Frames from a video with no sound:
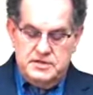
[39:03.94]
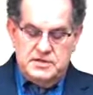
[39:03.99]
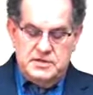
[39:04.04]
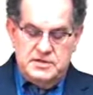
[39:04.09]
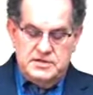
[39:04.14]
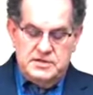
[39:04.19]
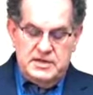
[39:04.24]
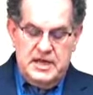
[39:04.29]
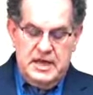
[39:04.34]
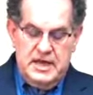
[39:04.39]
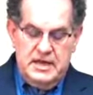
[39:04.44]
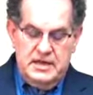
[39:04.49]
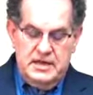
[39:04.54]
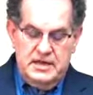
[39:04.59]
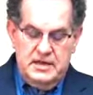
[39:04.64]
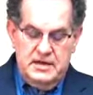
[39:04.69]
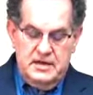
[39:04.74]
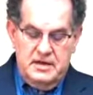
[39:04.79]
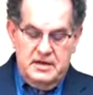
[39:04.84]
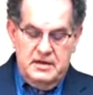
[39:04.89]
just to say
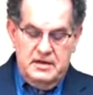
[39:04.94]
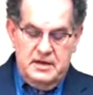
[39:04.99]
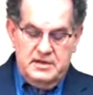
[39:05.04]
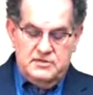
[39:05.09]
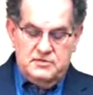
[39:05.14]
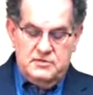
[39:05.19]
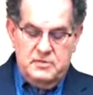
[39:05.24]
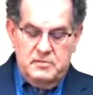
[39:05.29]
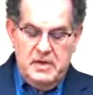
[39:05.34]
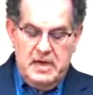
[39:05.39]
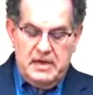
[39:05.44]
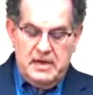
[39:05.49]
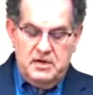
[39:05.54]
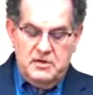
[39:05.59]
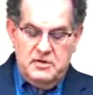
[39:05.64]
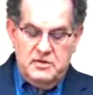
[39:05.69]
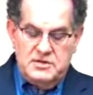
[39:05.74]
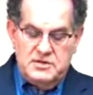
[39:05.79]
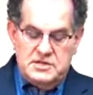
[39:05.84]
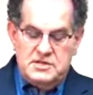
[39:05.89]
that this would make
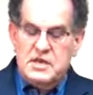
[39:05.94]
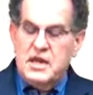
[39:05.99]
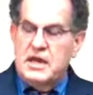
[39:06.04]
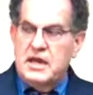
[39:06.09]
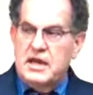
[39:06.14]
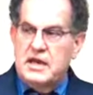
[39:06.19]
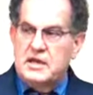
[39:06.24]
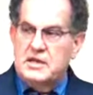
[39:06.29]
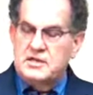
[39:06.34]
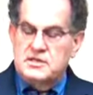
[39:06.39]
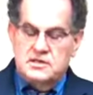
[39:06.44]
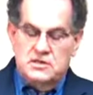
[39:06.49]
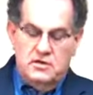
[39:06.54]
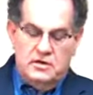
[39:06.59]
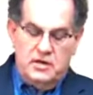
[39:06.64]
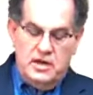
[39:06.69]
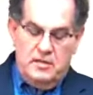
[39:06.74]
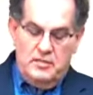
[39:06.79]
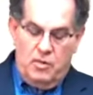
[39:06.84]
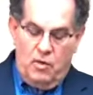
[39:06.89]
a good study. Just
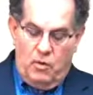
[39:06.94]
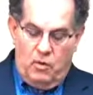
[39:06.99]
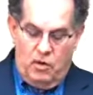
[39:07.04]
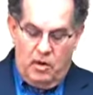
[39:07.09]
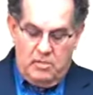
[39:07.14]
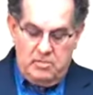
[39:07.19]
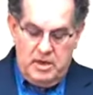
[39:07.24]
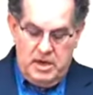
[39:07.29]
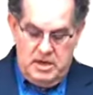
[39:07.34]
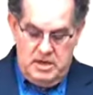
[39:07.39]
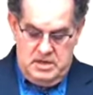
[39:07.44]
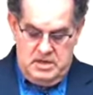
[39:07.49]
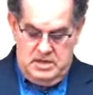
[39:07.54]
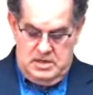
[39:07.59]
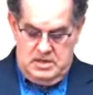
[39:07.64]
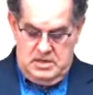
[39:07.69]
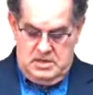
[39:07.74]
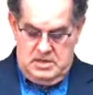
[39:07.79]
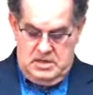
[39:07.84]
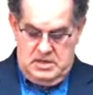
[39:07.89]
look up Horeb
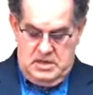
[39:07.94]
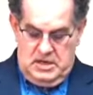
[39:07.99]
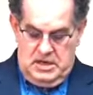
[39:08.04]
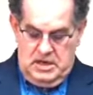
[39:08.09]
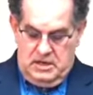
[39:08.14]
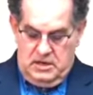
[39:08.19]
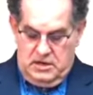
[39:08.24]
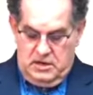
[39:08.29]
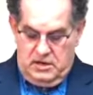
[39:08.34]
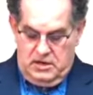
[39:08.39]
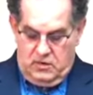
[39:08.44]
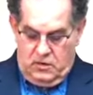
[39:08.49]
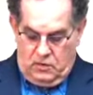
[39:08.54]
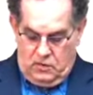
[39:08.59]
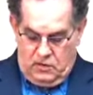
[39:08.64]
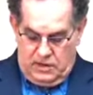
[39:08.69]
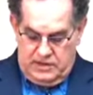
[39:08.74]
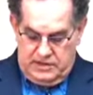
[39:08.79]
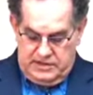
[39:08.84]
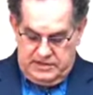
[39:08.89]
in your
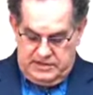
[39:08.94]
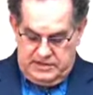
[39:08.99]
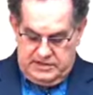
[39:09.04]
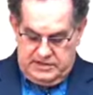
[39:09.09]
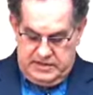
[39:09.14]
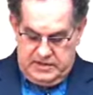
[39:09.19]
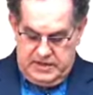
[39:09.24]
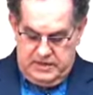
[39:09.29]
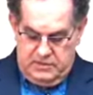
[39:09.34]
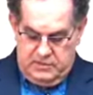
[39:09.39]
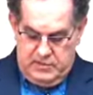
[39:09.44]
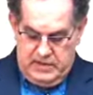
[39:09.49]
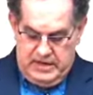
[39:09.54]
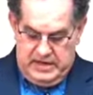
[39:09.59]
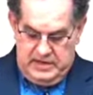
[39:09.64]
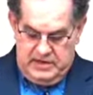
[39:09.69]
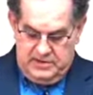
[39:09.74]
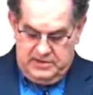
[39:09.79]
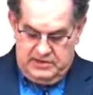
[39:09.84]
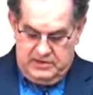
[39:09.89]
concordance and
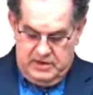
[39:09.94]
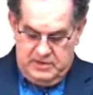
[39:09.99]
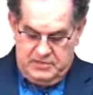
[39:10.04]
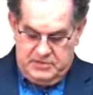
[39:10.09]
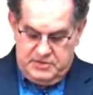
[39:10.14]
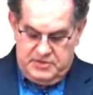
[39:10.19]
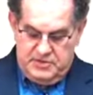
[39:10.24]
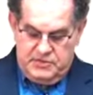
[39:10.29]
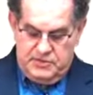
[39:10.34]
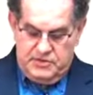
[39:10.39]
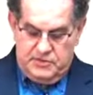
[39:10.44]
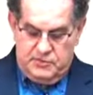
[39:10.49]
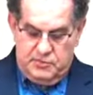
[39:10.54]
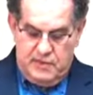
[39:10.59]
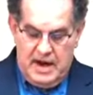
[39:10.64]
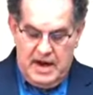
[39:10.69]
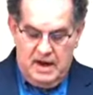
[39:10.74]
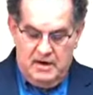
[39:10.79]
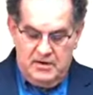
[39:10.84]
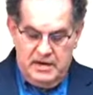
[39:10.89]
read the scriptures
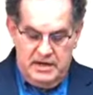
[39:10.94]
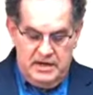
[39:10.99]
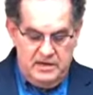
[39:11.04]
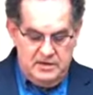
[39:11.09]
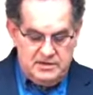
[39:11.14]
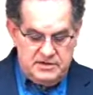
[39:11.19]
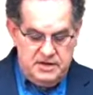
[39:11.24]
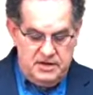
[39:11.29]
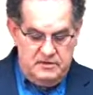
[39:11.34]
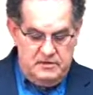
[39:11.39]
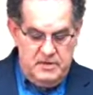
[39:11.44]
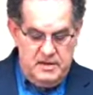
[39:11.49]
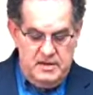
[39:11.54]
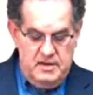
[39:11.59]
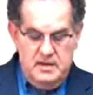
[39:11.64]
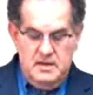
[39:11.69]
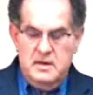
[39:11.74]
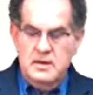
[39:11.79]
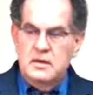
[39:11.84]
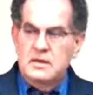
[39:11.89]
surrounding. There's a,
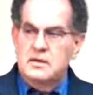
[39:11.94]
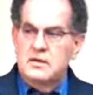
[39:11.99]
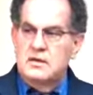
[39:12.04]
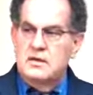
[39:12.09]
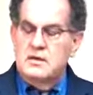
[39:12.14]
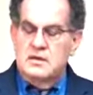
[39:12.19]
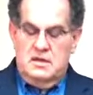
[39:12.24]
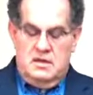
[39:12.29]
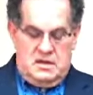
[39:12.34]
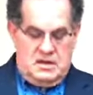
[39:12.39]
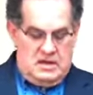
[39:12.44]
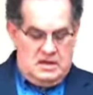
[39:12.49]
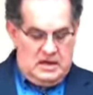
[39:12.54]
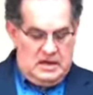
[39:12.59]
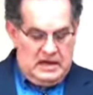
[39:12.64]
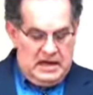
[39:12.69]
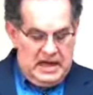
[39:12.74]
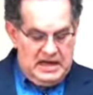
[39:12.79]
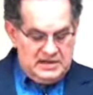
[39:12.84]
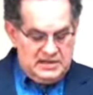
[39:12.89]

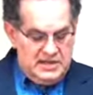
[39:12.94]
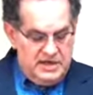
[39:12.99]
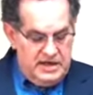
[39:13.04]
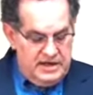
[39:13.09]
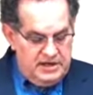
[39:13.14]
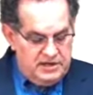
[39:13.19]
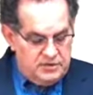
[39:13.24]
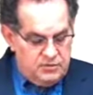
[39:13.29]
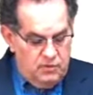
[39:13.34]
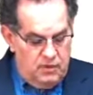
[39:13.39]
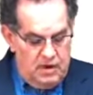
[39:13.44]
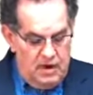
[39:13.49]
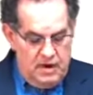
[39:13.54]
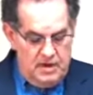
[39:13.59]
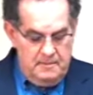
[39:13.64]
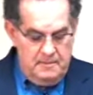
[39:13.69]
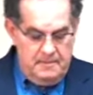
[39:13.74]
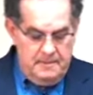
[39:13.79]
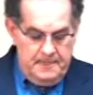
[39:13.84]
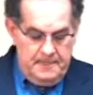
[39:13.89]
a lesson each
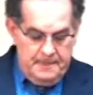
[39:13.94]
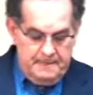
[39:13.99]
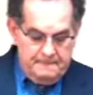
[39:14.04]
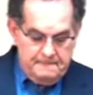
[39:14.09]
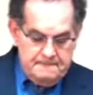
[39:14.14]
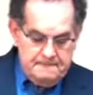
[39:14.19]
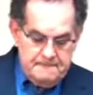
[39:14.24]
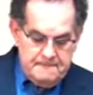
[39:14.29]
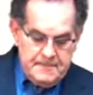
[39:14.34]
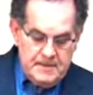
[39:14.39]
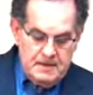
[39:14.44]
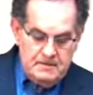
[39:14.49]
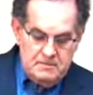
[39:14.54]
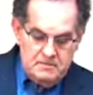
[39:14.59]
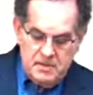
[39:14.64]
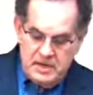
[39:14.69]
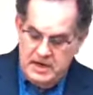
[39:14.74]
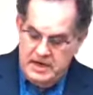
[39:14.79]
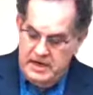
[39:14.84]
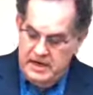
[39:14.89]
one.
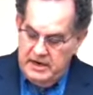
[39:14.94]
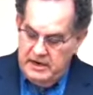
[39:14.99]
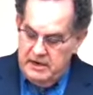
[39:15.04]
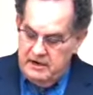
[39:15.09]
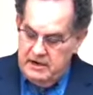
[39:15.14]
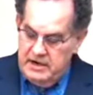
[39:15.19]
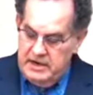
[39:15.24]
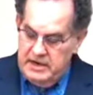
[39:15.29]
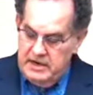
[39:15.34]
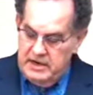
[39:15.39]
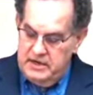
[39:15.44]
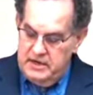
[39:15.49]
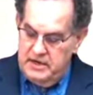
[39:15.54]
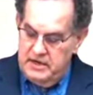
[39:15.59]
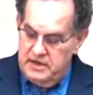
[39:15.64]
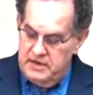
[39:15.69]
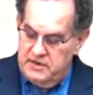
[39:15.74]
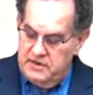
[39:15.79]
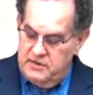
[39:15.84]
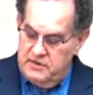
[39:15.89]
But here
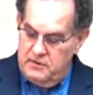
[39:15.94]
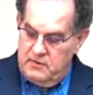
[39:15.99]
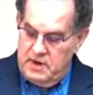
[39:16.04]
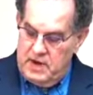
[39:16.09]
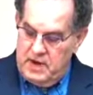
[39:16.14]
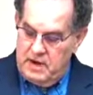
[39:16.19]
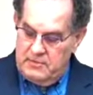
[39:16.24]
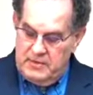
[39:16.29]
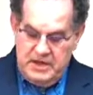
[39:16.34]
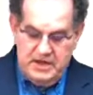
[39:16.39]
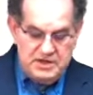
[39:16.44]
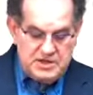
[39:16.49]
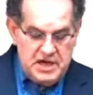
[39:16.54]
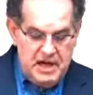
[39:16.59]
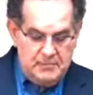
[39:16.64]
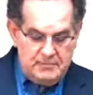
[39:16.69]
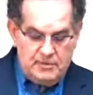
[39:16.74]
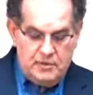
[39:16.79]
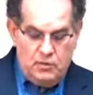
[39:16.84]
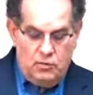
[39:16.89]
in Deuteronomy
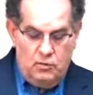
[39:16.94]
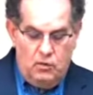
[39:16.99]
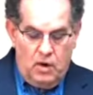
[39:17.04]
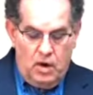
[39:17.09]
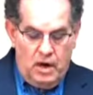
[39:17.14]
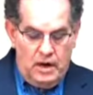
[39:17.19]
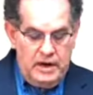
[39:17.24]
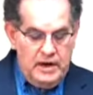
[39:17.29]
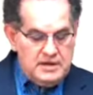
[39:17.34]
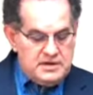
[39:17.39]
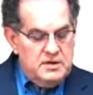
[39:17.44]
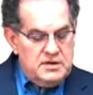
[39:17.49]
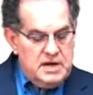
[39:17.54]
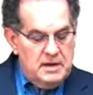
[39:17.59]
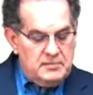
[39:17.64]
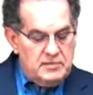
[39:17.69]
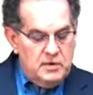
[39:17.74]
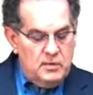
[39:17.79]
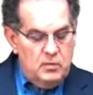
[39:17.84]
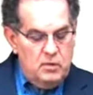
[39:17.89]
chapter 1,
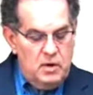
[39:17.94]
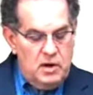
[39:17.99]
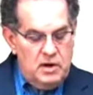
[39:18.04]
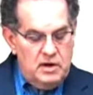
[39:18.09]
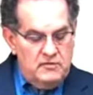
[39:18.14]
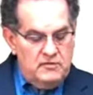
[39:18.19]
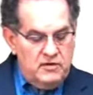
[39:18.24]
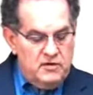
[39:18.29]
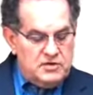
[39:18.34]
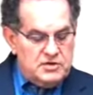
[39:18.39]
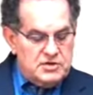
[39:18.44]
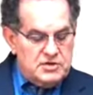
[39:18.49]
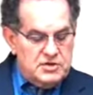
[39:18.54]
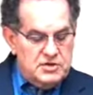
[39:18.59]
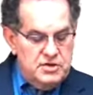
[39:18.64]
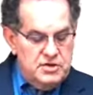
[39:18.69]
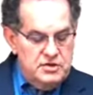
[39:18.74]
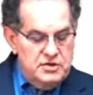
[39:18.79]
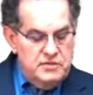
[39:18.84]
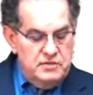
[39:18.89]
chapter 1 and verse
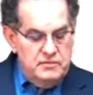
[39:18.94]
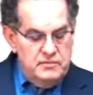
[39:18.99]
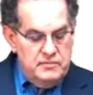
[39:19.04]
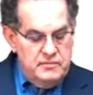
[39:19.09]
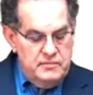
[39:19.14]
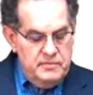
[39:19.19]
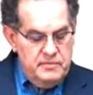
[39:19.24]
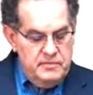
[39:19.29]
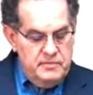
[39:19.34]
2,